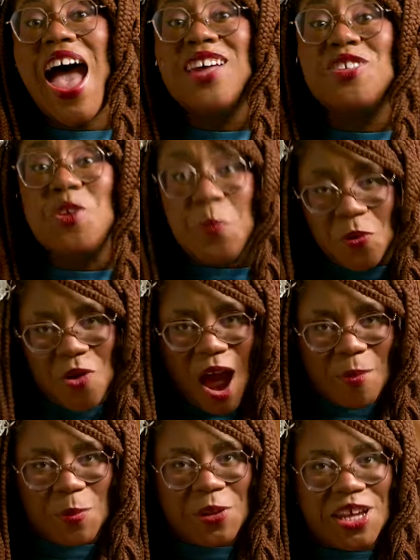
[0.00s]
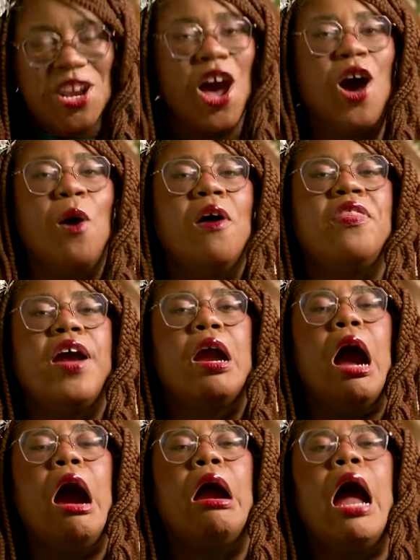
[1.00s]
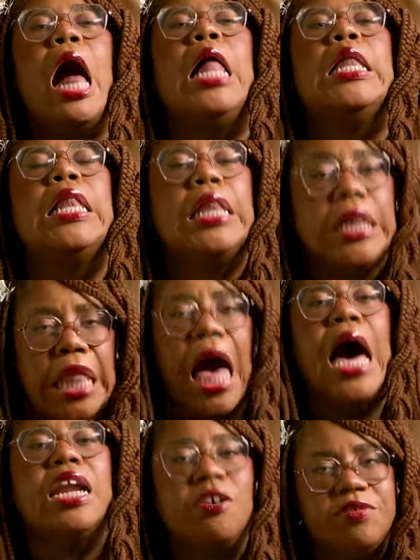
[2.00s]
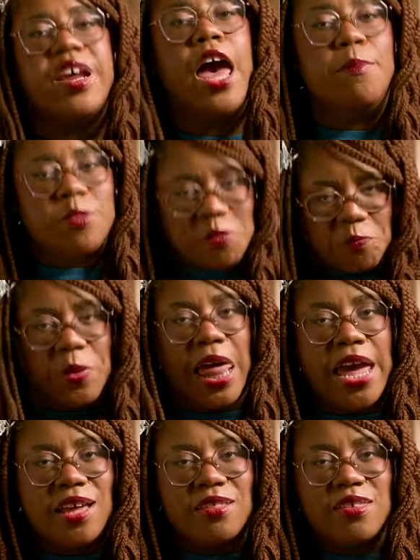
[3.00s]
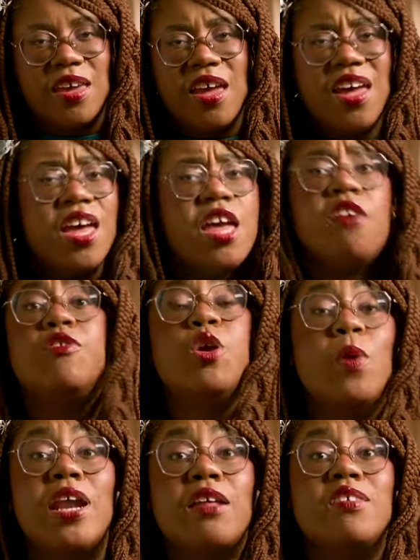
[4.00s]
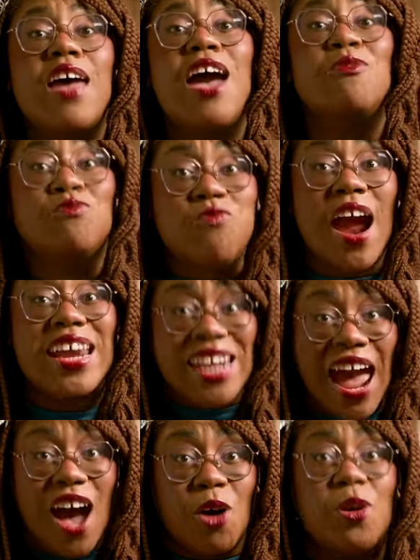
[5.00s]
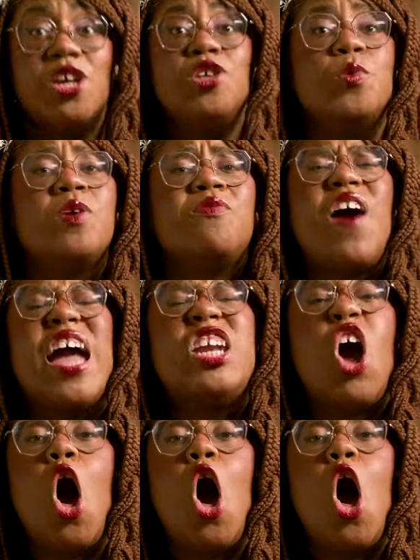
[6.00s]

As you probably know, there are a lot of types of plants. If you went outside right now, you could find